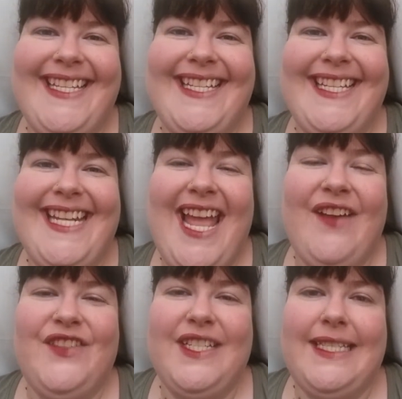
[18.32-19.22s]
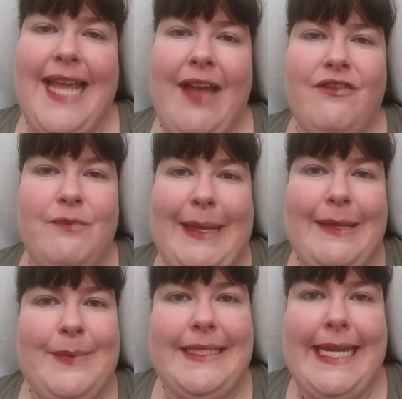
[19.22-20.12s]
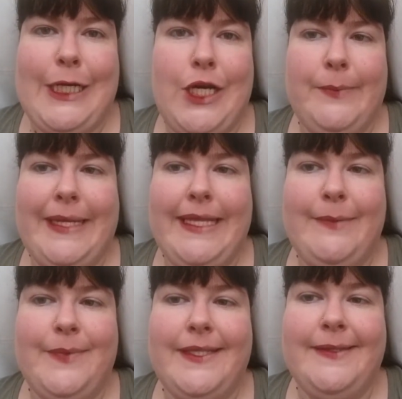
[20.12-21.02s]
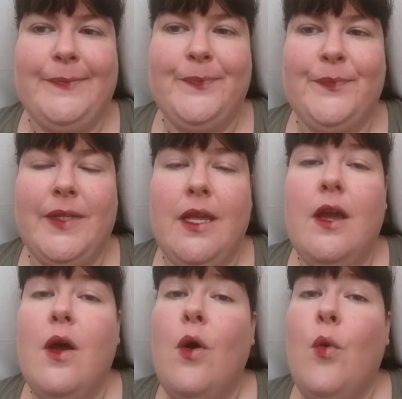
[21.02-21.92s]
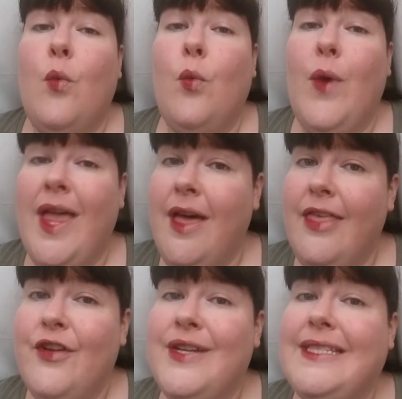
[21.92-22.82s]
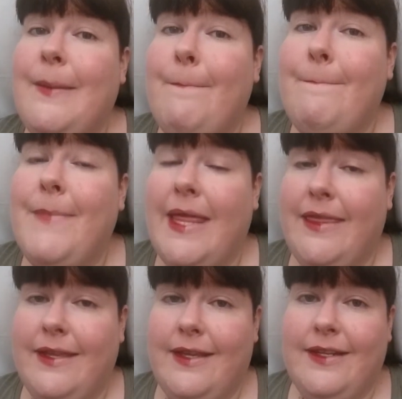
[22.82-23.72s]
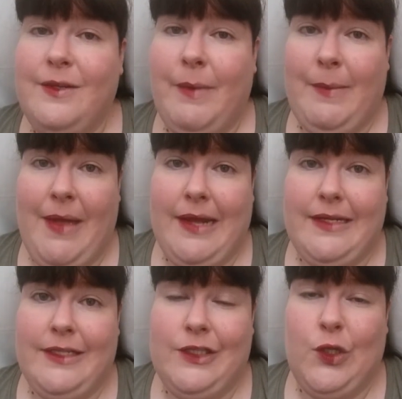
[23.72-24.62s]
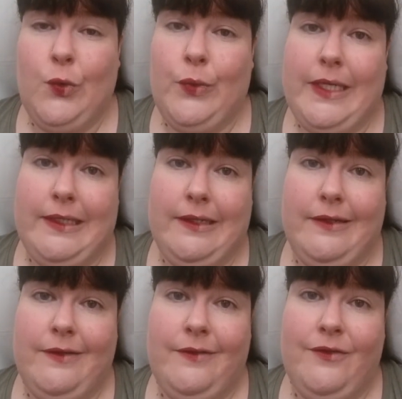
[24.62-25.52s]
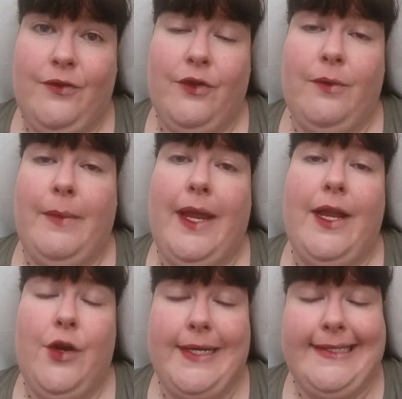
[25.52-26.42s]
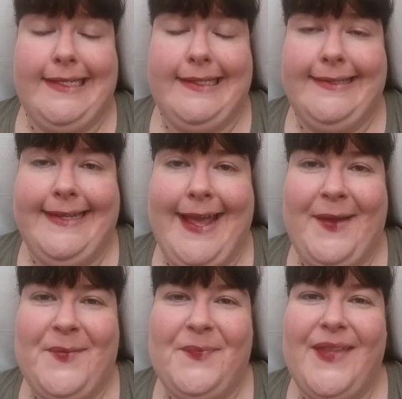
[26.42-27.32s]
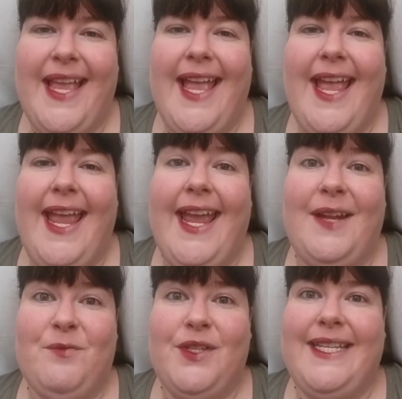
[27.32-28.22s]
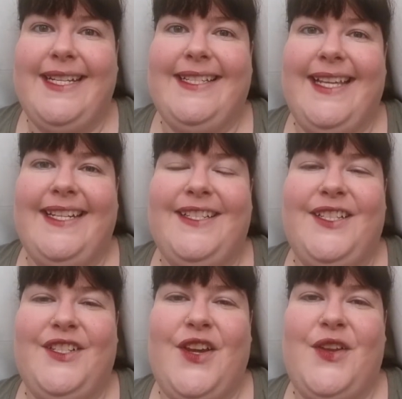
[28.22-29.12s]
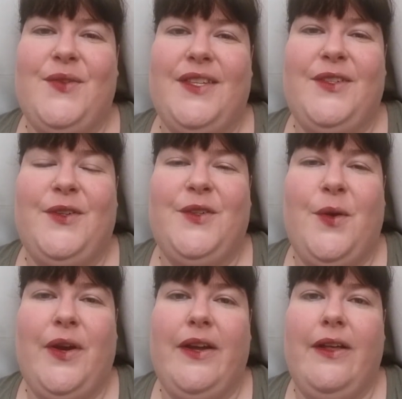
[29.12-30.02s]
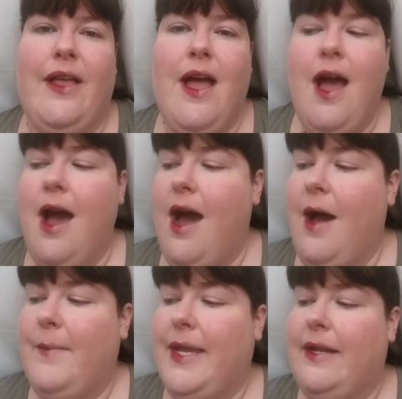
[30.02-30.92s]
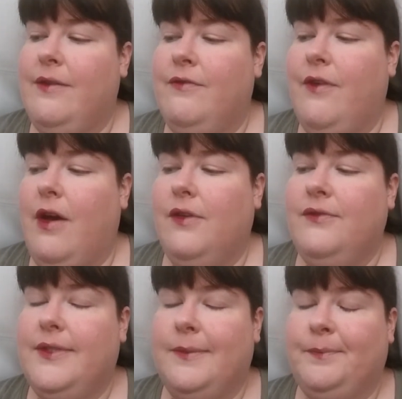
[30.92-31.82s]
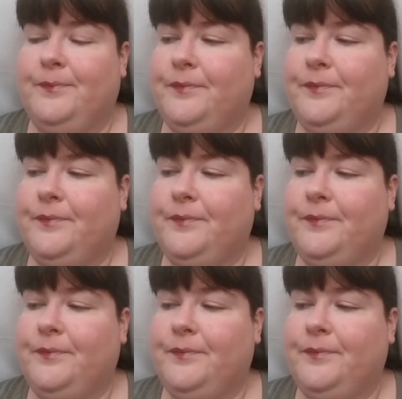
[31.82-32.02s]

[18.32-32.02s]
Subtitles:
and have just half of my lip stain on my lips. Well, there is a method to my madness, a reason for my craziness today. And I'm really excited to show you this tutorial. It involves